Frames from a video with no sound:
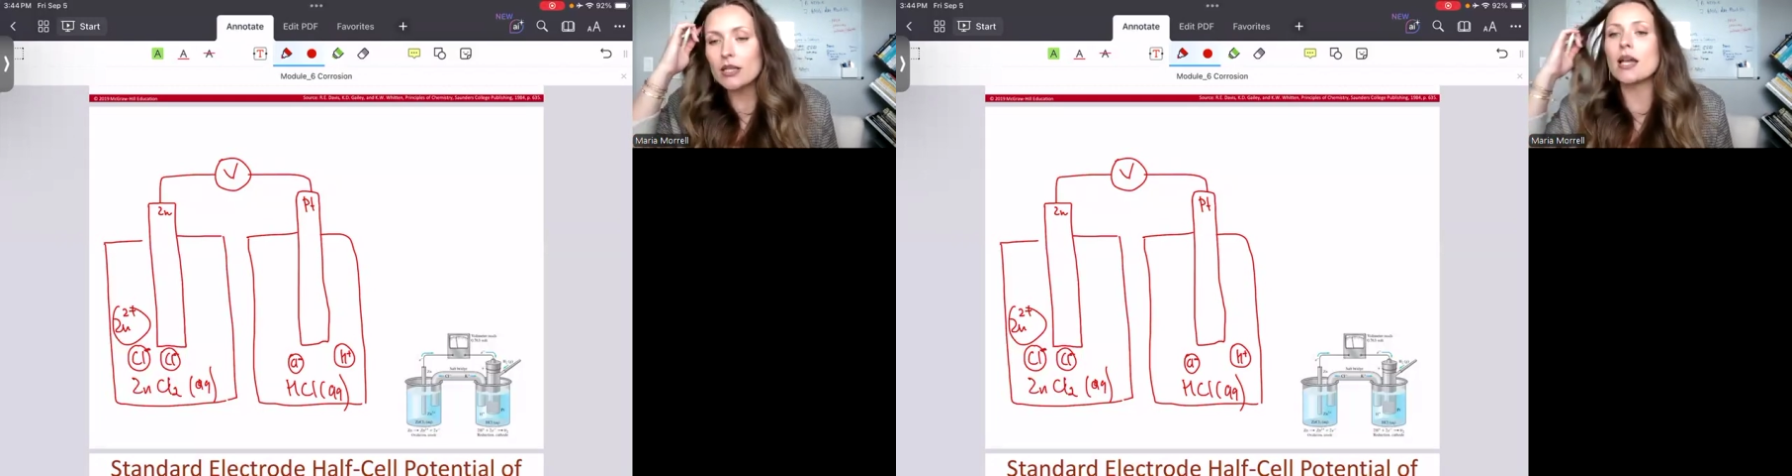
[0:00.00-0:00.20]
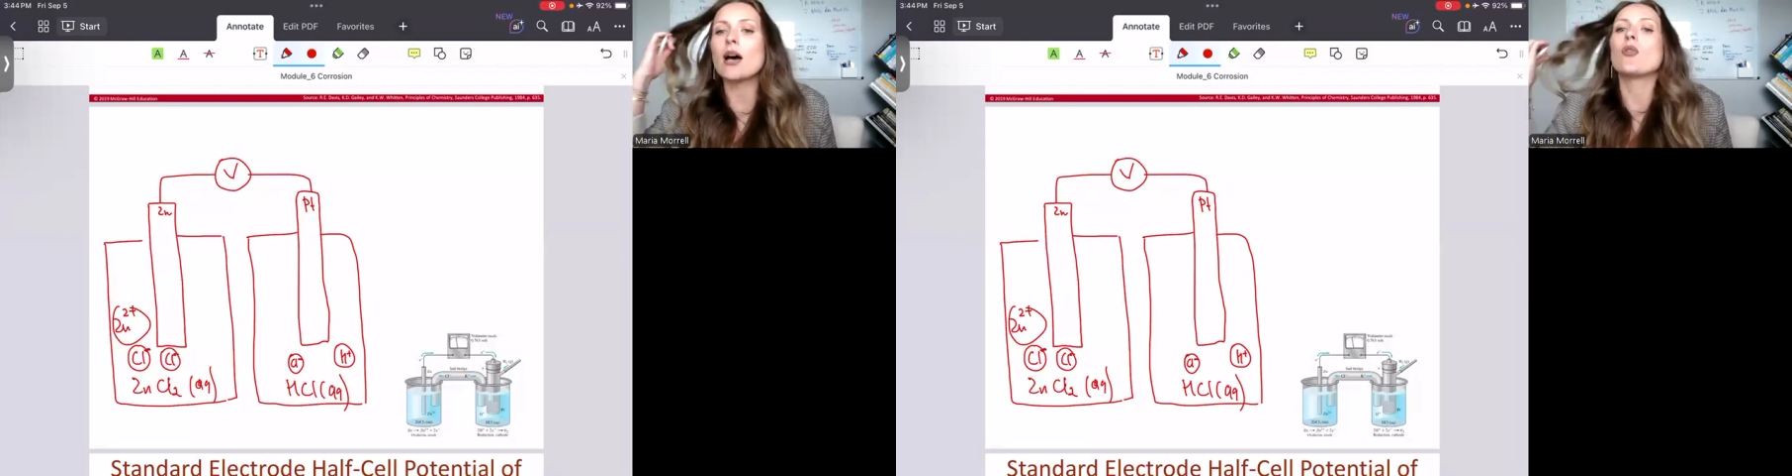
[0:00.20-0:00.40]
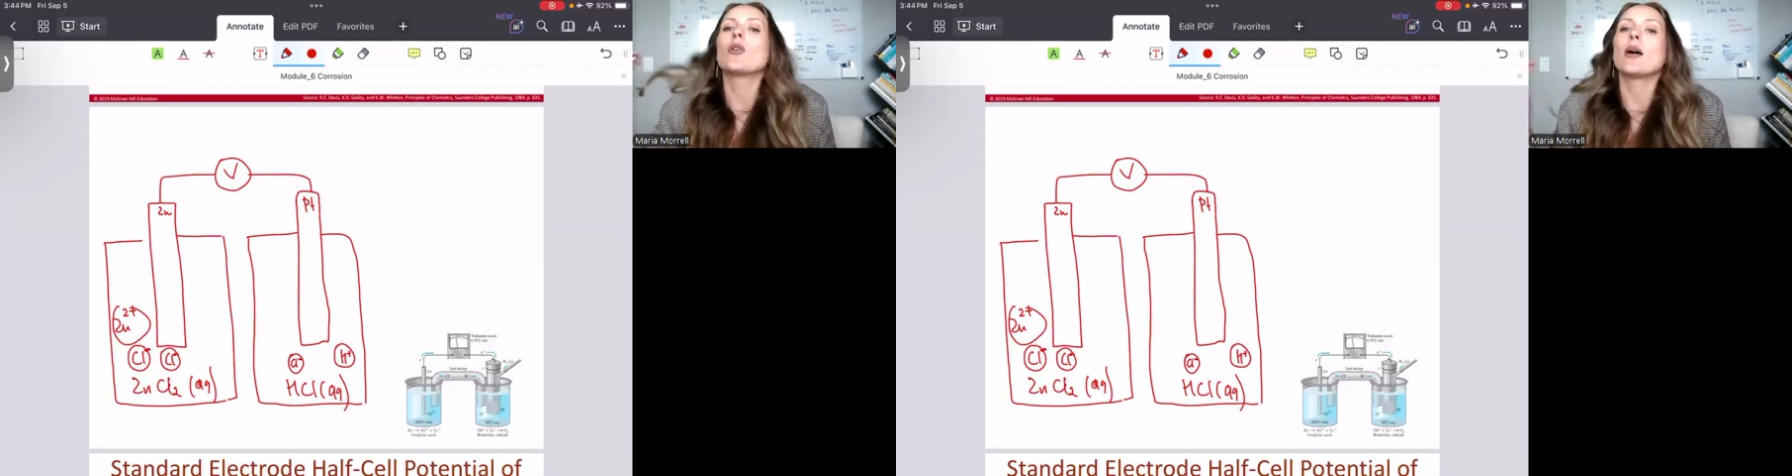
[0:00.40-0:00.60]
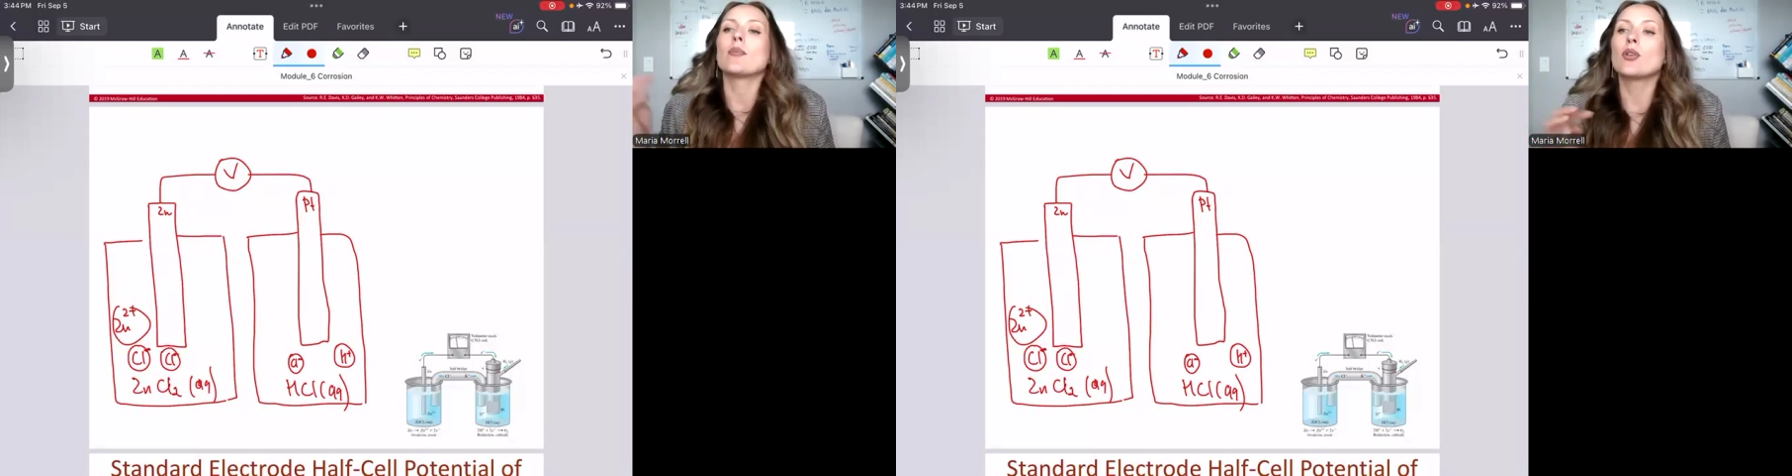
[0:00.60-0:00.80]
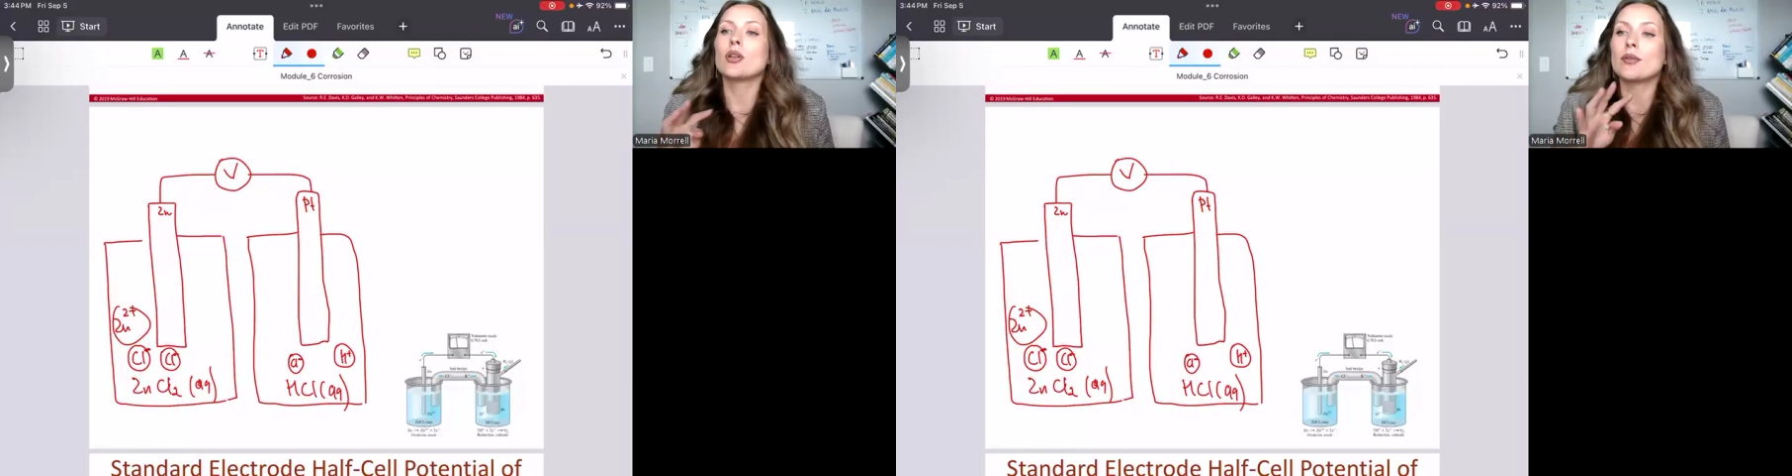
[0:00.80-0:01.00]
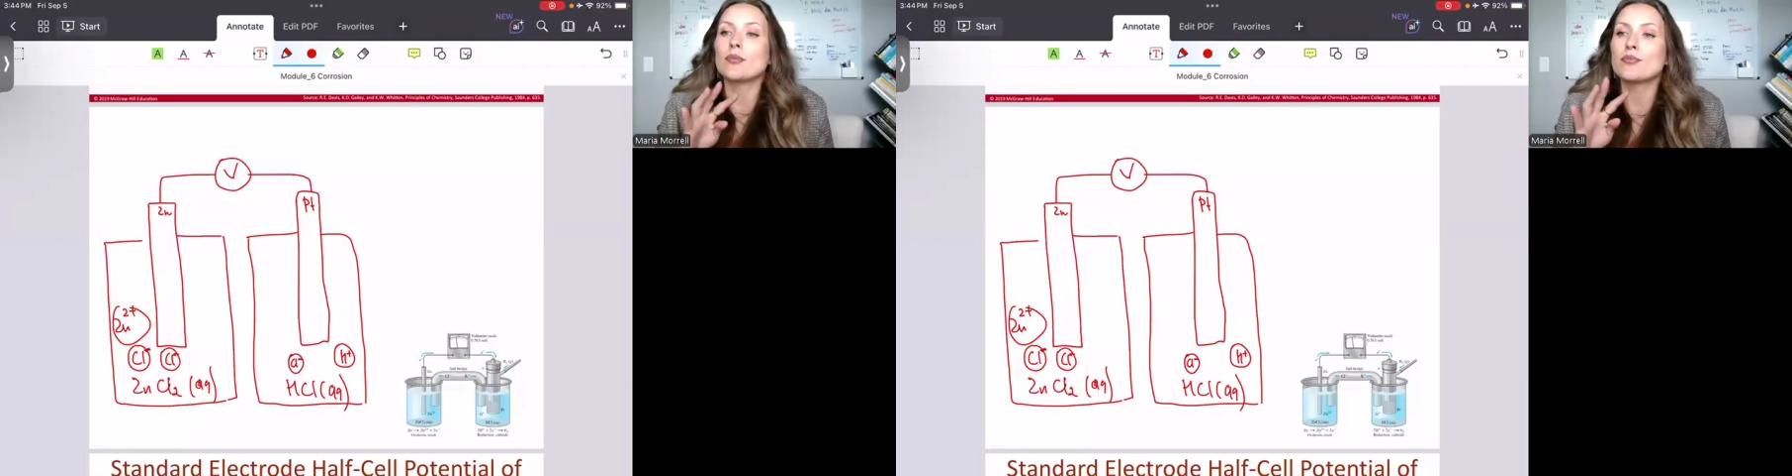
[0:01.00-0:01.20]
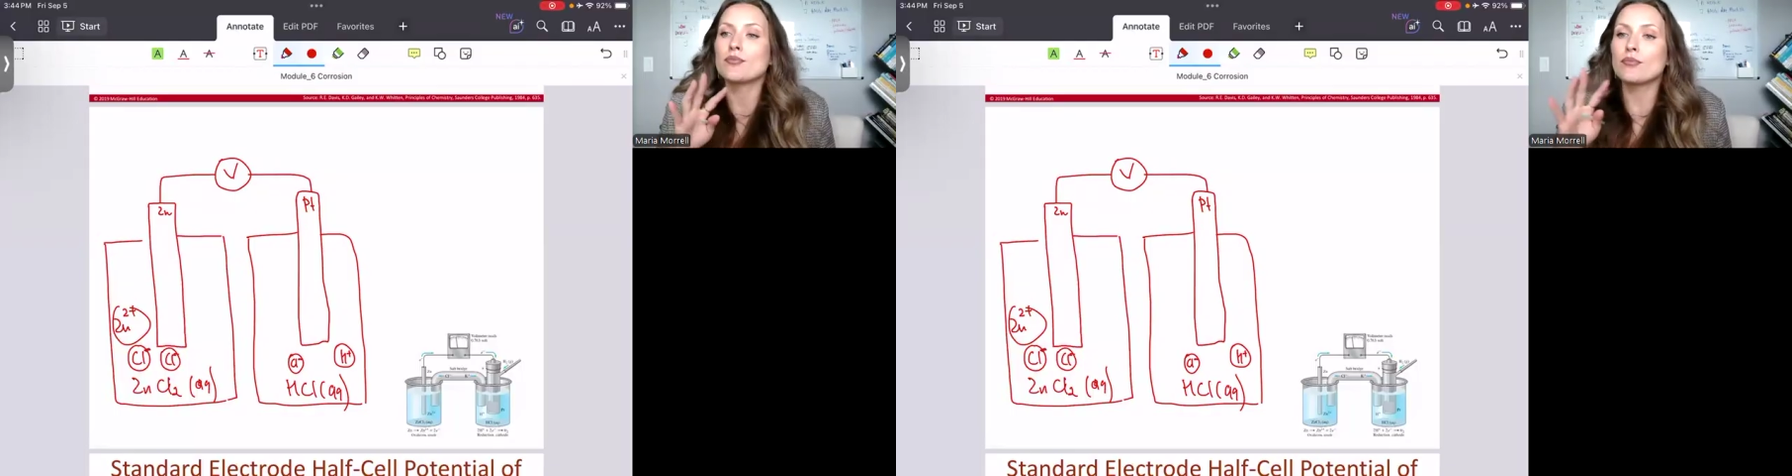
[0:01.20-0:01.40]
Now I'm going to